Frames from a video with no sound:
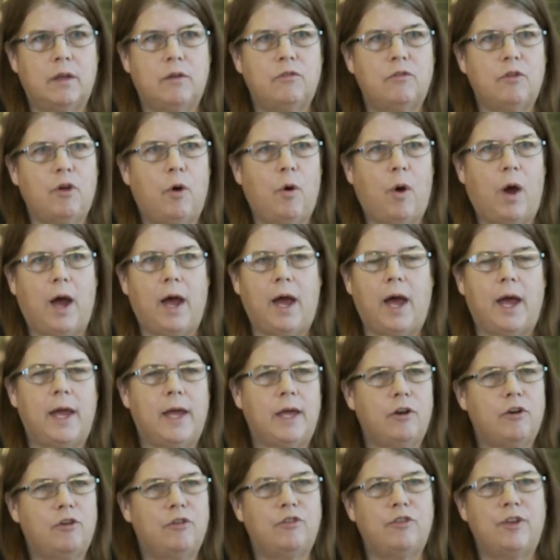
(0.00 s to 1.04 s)
So I
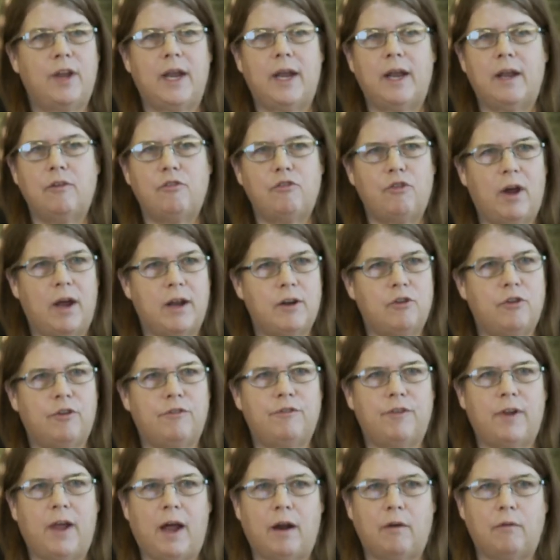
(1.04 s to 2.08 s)
understand trying to do a
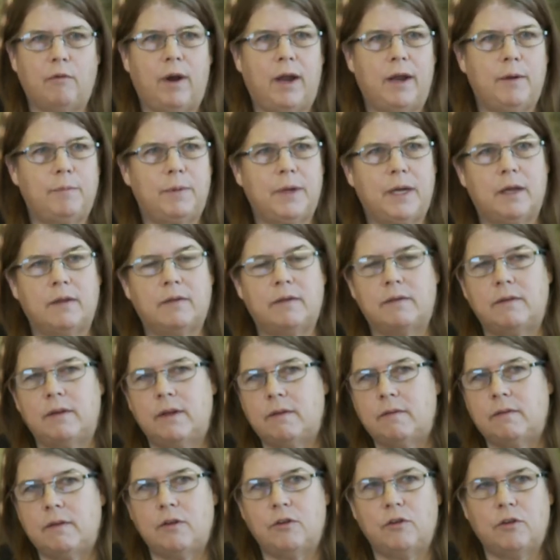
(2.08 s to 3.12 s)
flat rate because it's
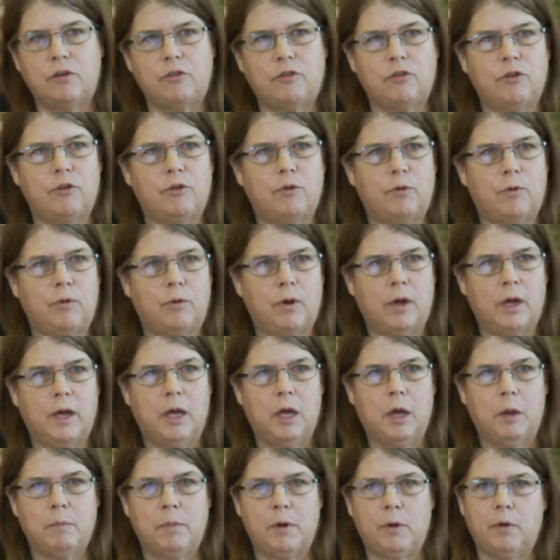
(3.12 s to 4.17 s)
easier to do,
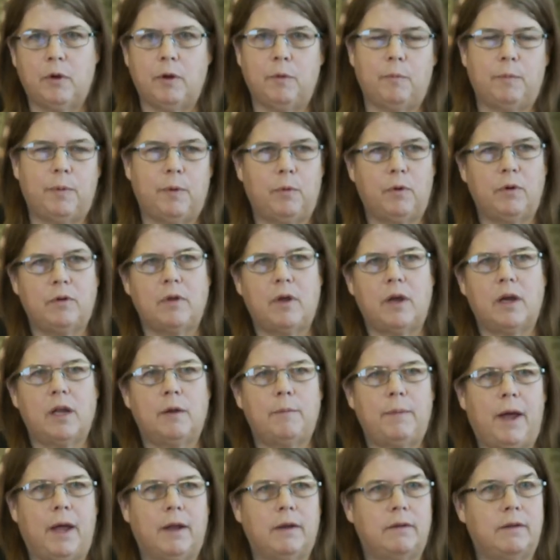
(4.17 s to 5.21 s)
but we're talking
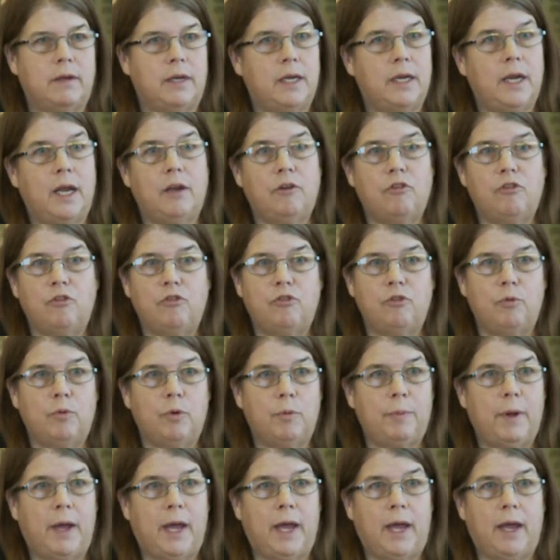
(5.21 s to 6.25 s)
about teenagers who will
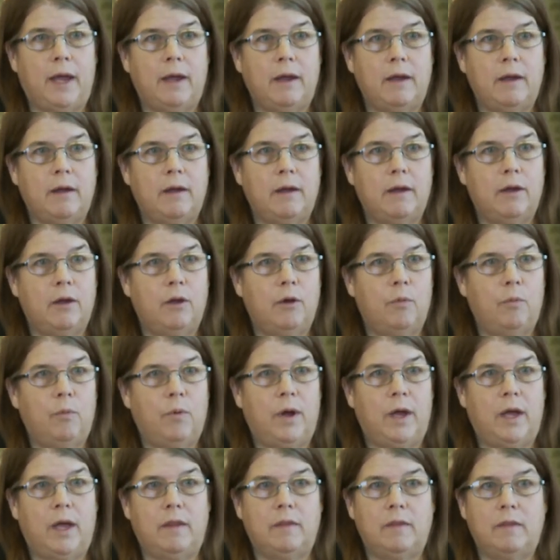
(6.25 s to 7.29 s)
pay,
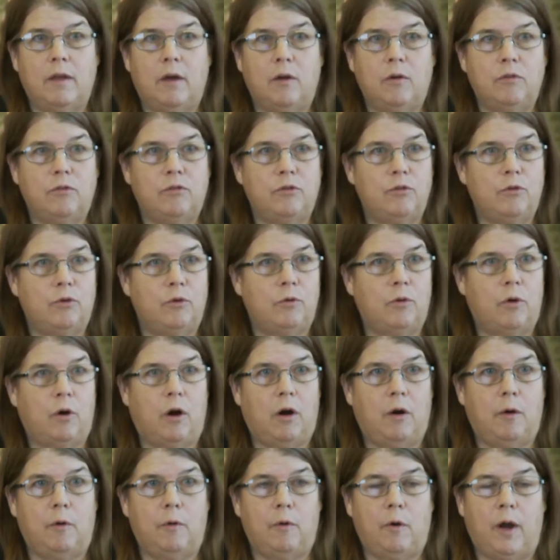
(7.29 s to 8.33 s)
when those who
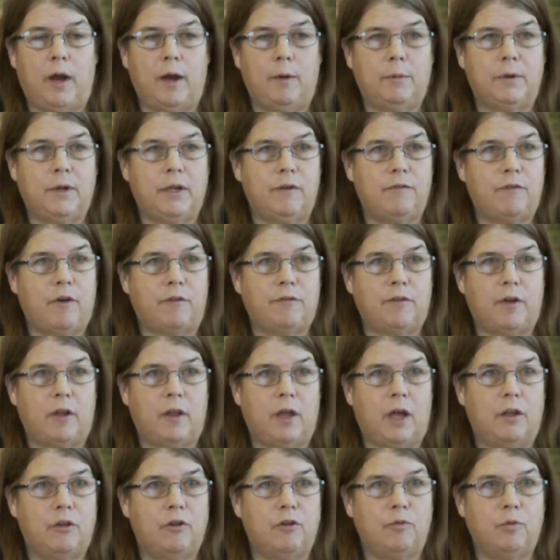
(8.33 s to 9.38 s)
are able to live off of
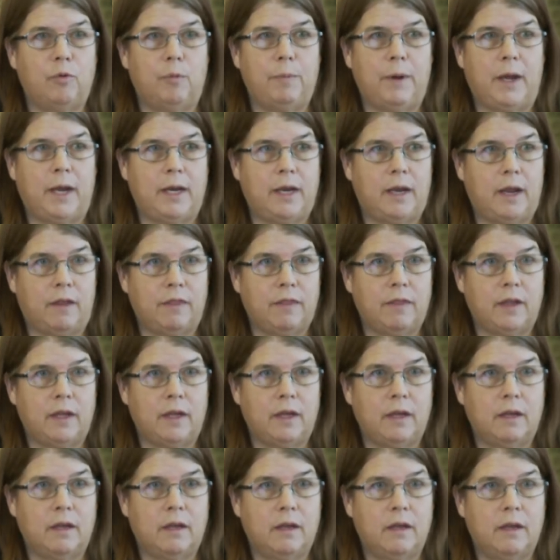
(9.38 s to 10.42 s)
others will pay
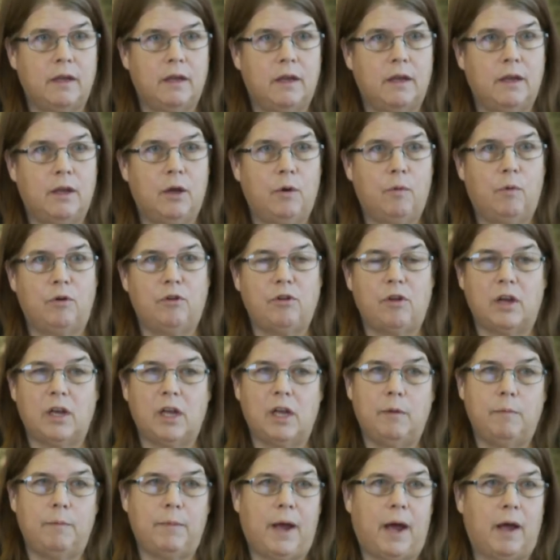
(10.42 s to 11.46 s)
nothing. We're
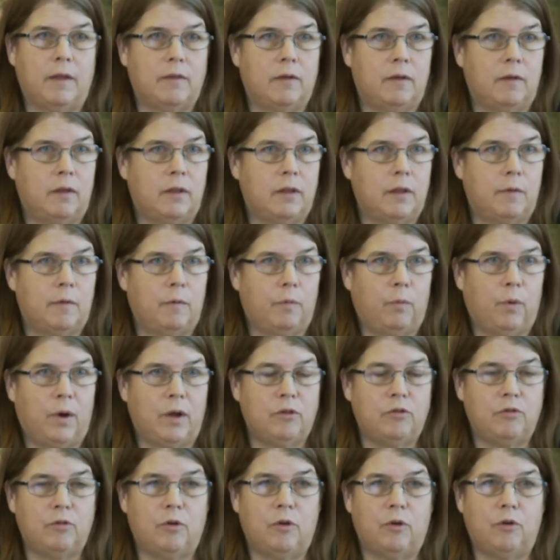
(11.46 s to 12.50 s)
talking about the
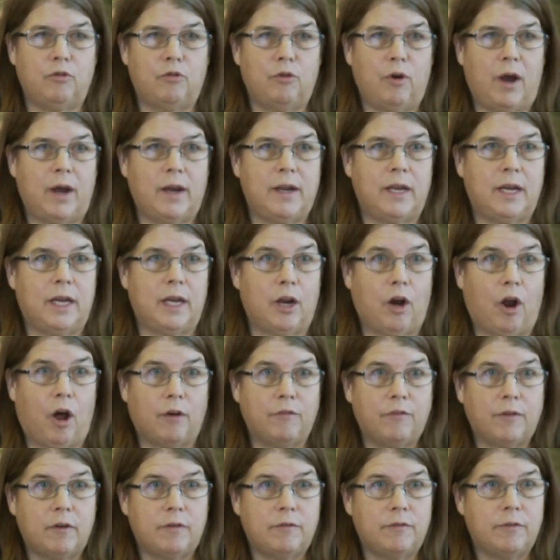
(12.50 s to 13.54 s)
ones who are trying to get
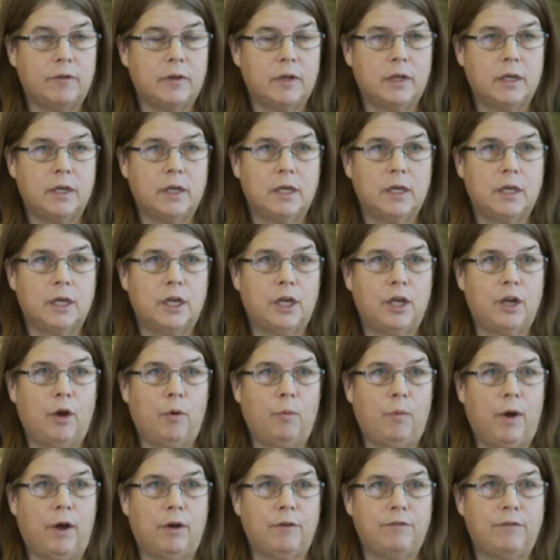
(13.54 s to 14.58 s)
off of, you know,
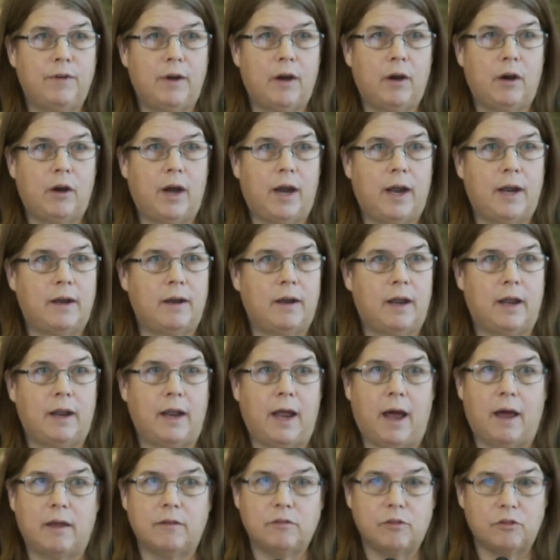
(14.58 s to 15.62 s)
welfare and
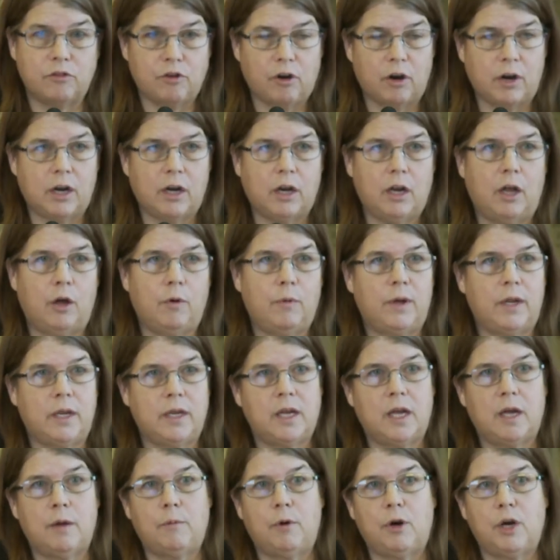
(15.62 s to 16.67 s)
has to start at a low
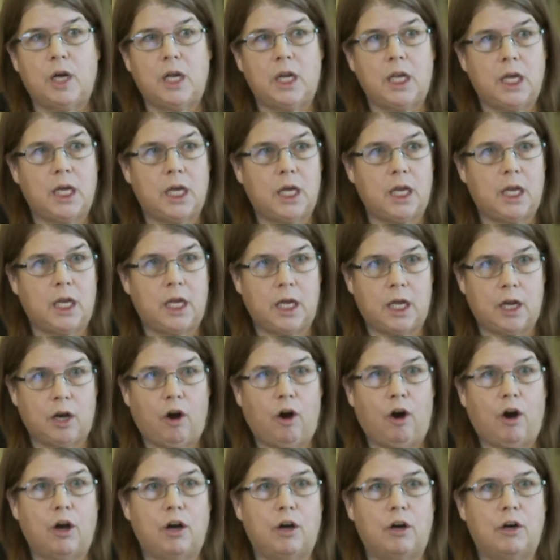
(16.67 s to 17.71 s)
income are going to get hit
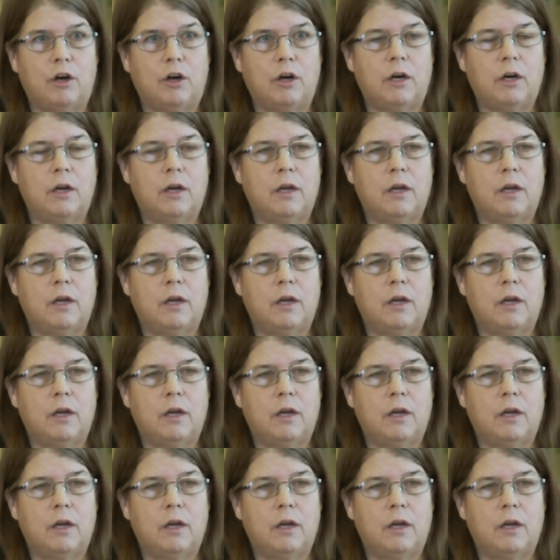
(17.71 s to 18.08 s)
harder.